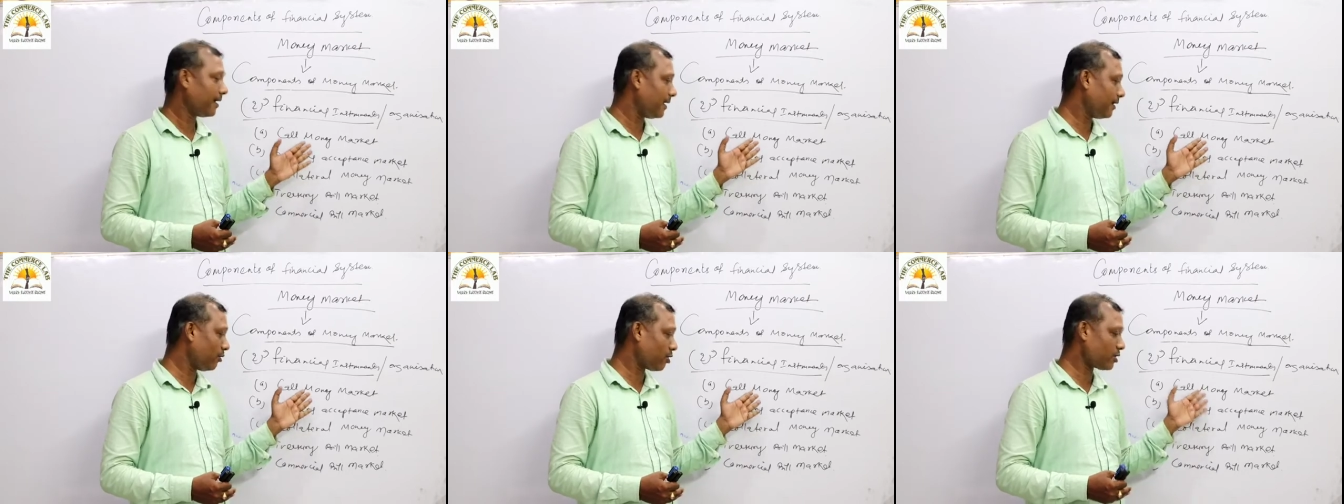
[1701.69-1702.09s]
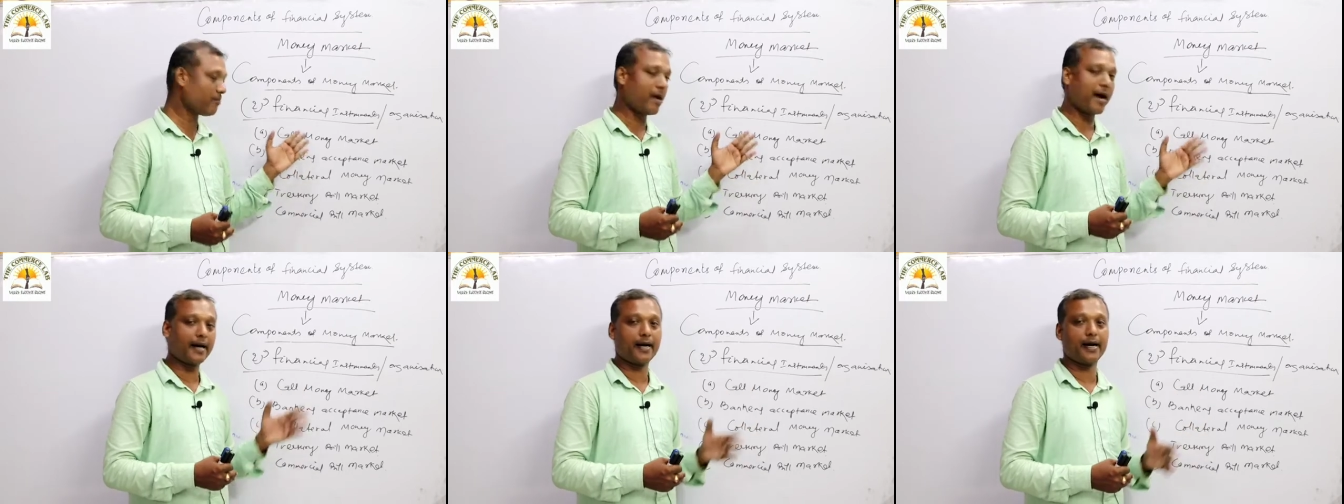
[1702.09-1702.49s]
In
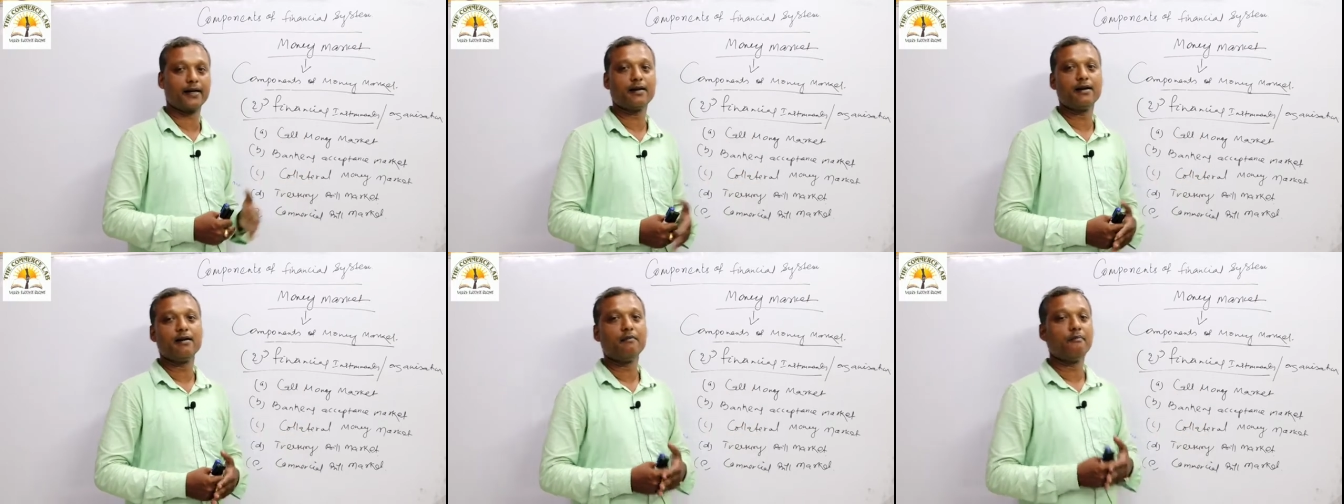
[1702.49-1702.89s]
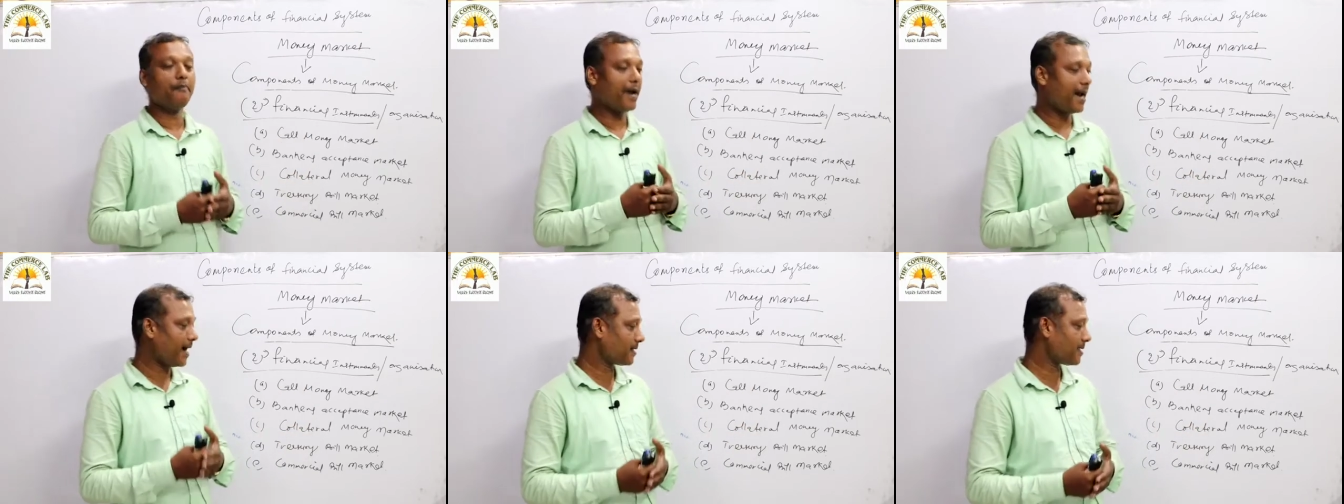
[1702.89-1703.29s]
those markets,
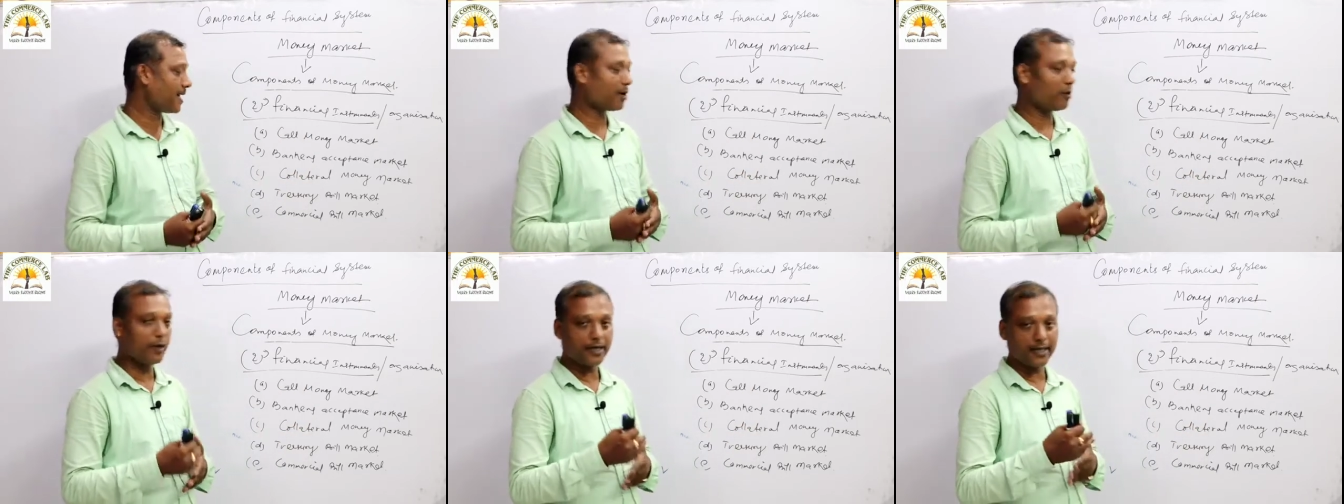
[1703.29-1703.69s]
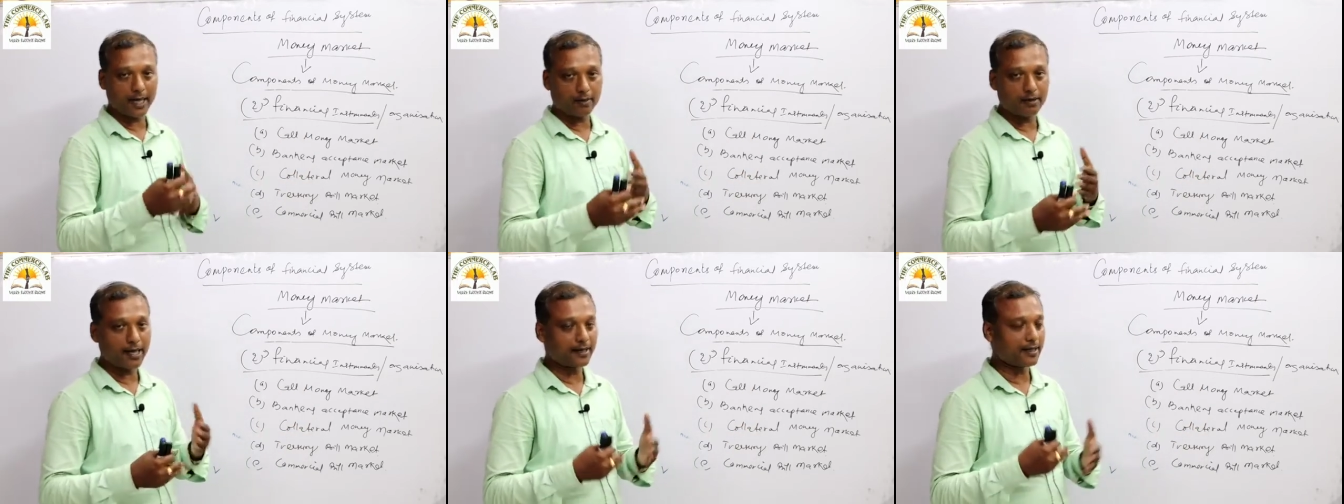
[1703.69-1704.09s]
banks are doing
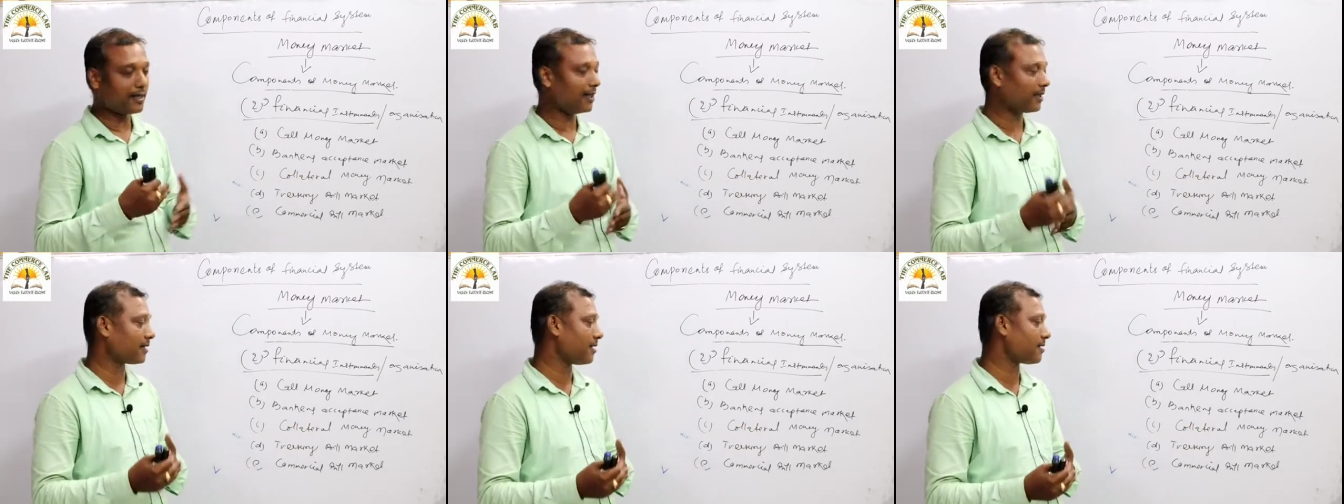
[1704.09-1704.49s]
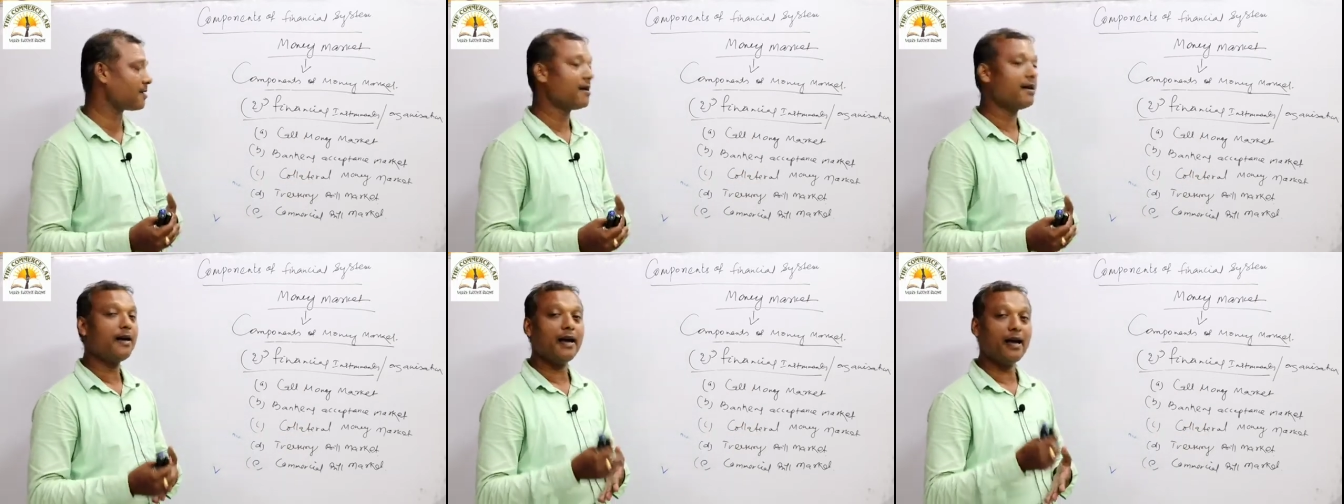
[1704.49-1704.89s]
regular transactions,